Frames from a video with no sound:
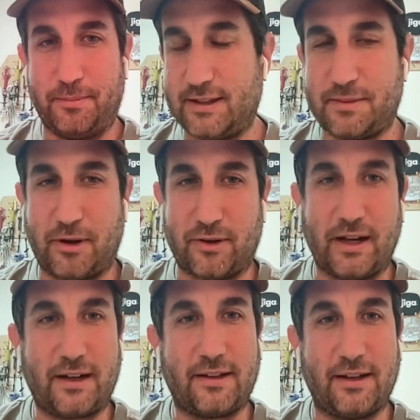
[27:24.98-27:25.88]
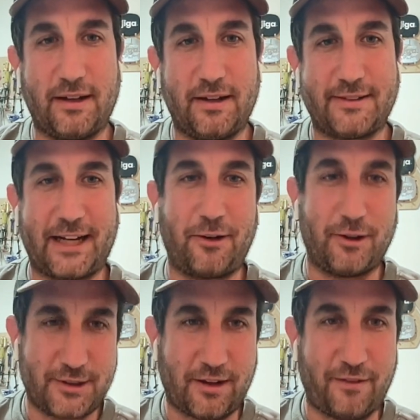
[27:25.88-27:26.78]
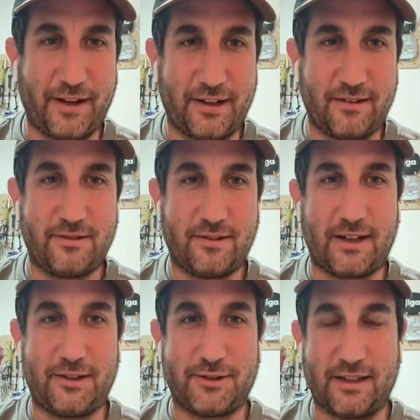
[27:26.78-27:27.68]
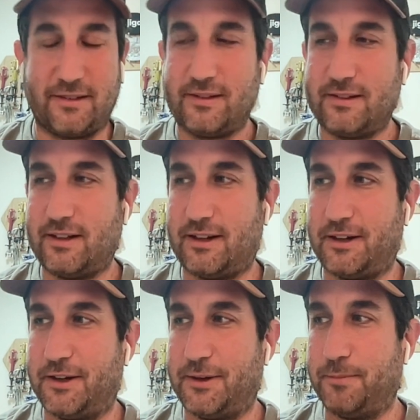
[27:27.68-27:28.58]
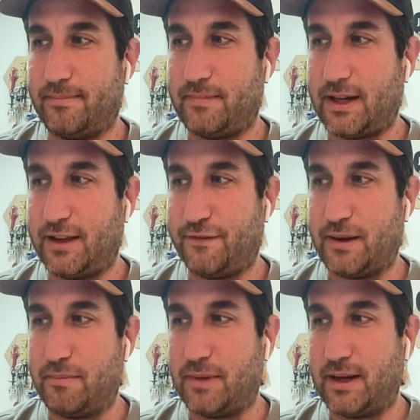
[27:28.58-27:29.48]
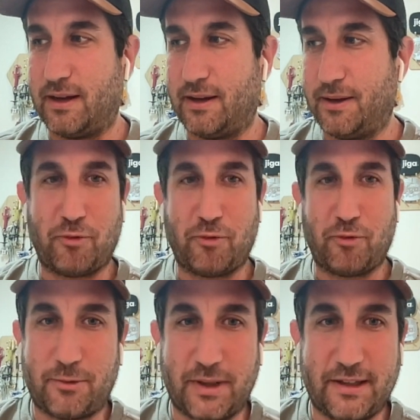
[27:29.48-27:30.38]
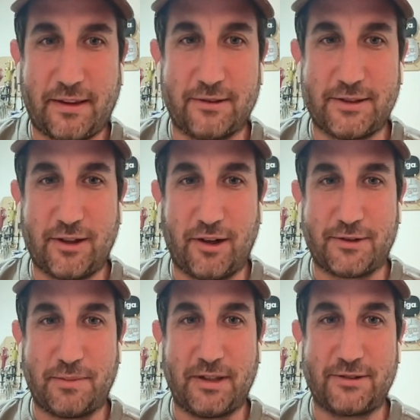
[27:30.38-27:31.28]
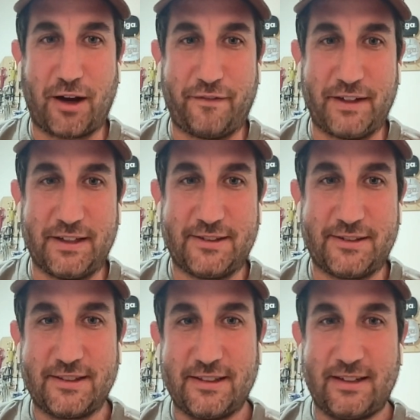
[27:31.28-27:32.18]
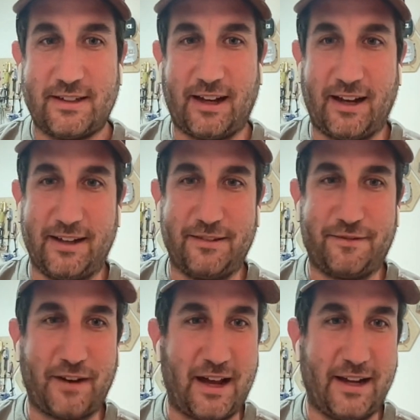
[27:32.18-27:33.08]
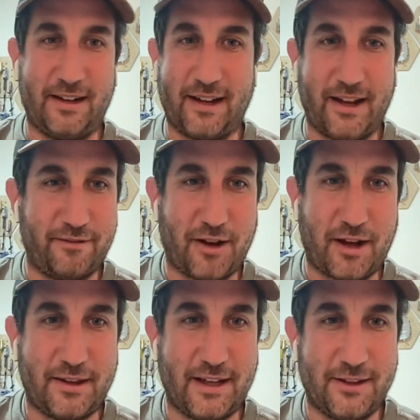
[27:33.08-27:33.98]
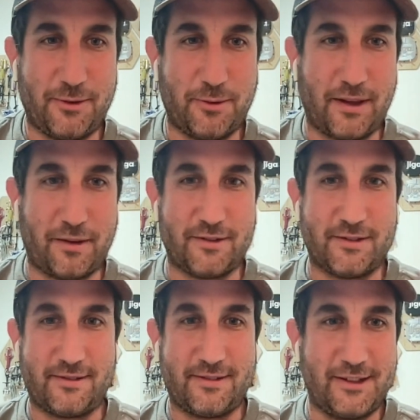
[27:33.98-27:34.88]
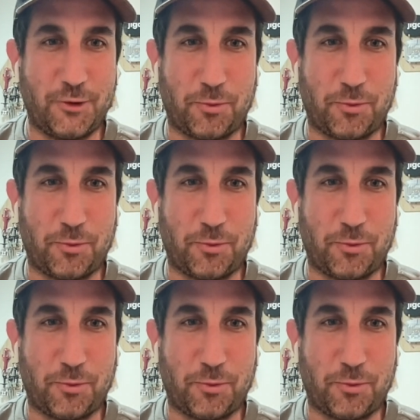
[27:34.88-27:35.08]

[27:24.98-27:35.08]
It's about like the psychological thing, like you said. If I'm raking at $20,000 a month office and flying every other day to another